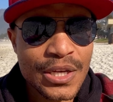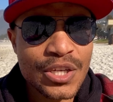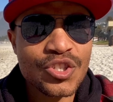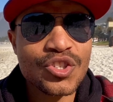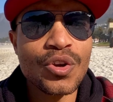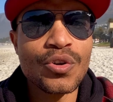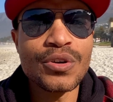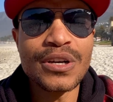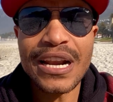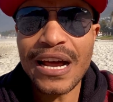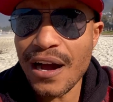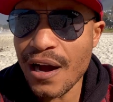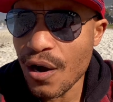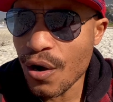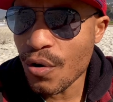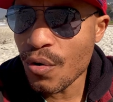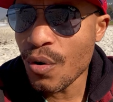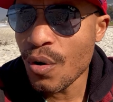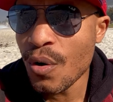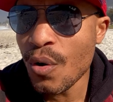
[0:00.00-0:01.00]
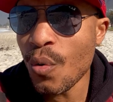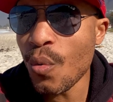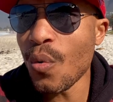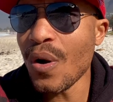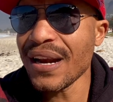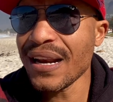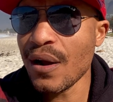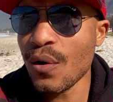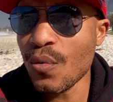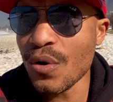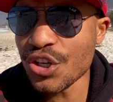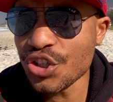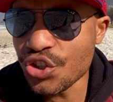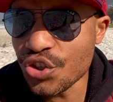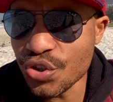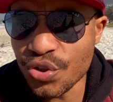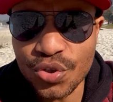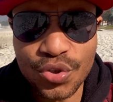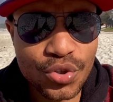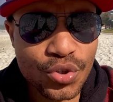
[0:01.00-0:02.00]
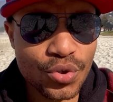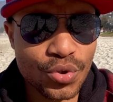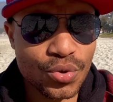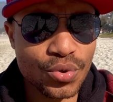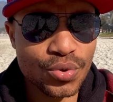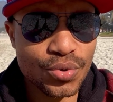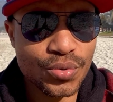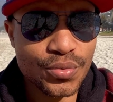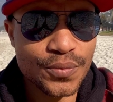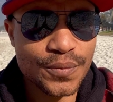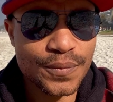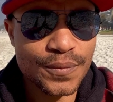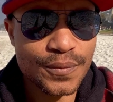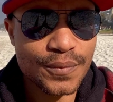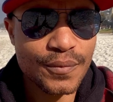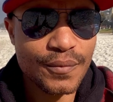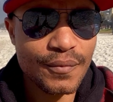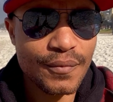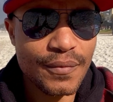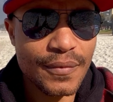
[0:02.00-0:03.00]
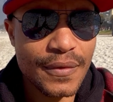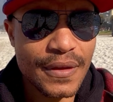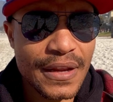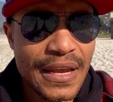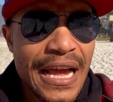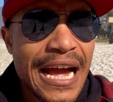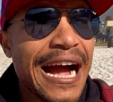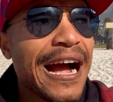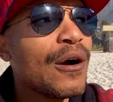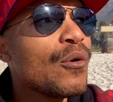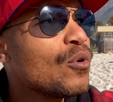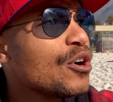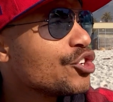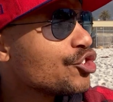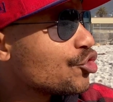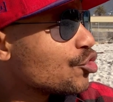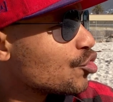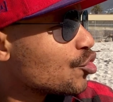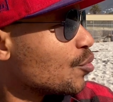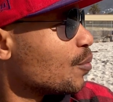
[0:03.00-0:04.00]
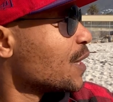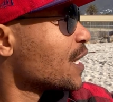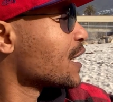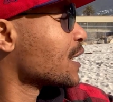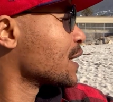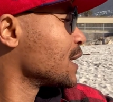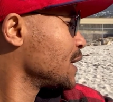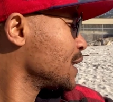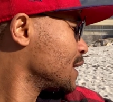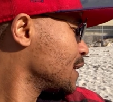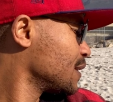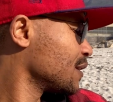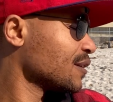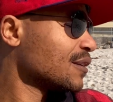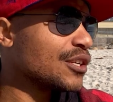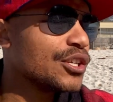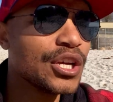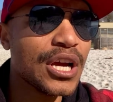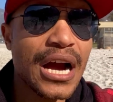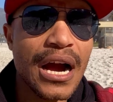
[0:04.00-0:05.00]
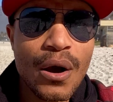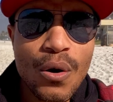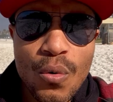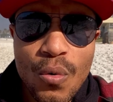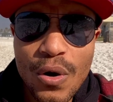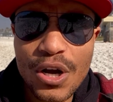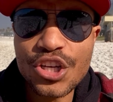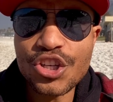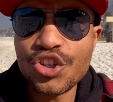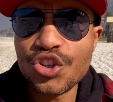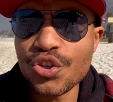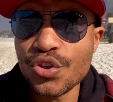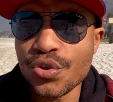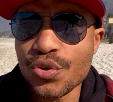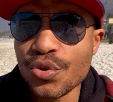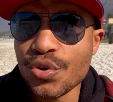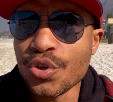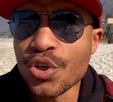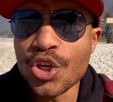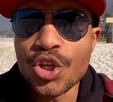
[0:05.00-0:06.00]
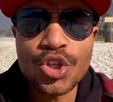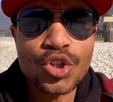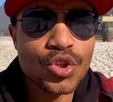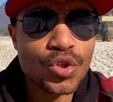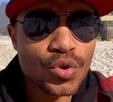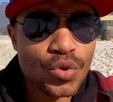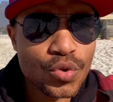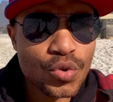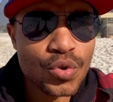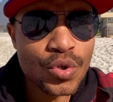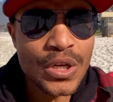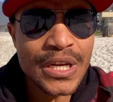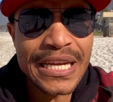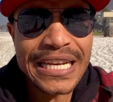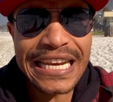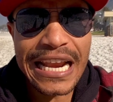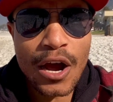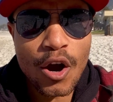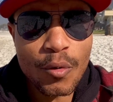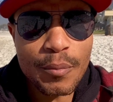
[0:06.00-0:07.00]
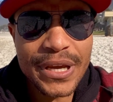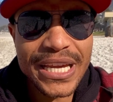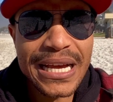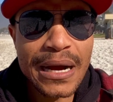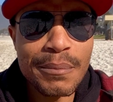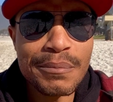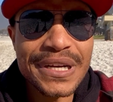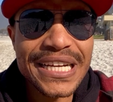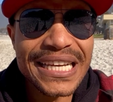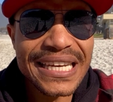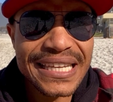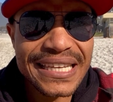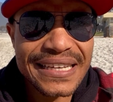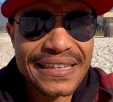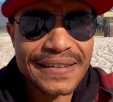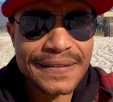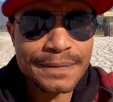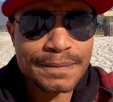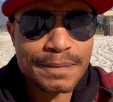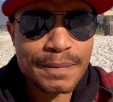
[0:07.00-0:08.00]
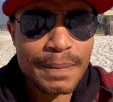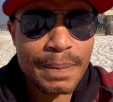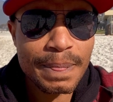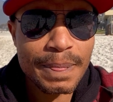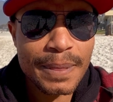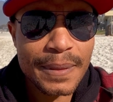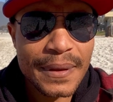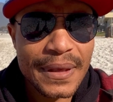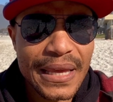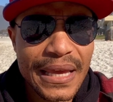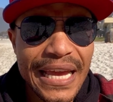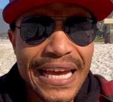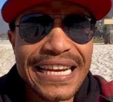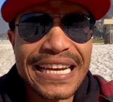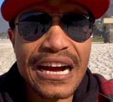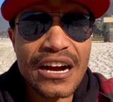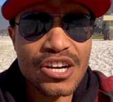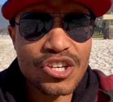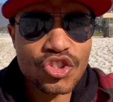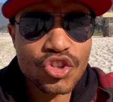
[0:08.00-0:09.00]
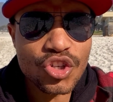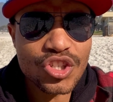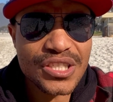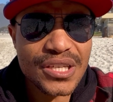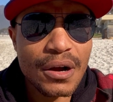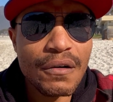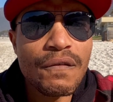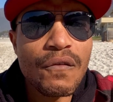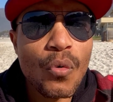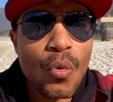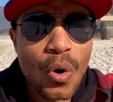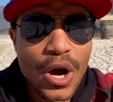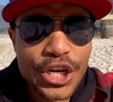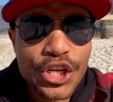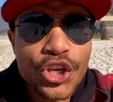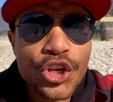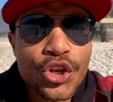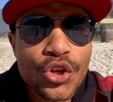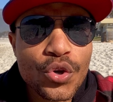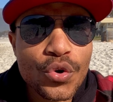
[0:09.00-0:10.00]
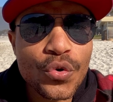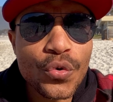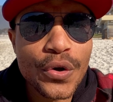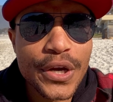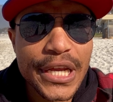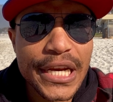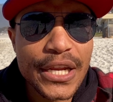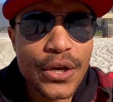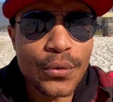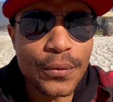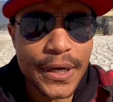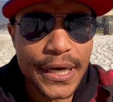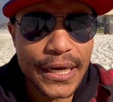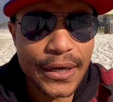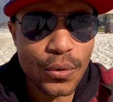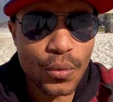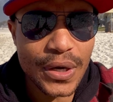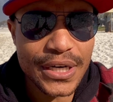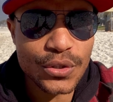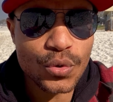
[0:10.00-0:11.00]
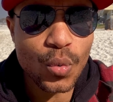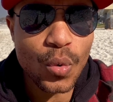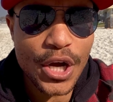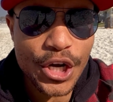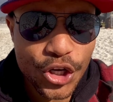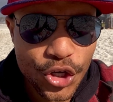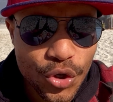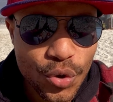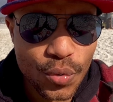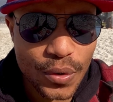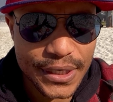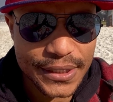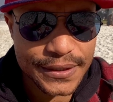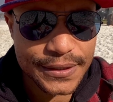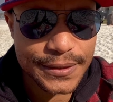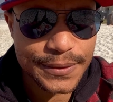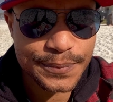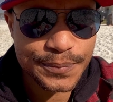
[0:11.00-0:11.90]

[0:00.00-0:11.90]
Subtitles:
So now what I want you to do, I want you to be clear. I want you to now become clear and ask yourself, what do you really want? What do you want?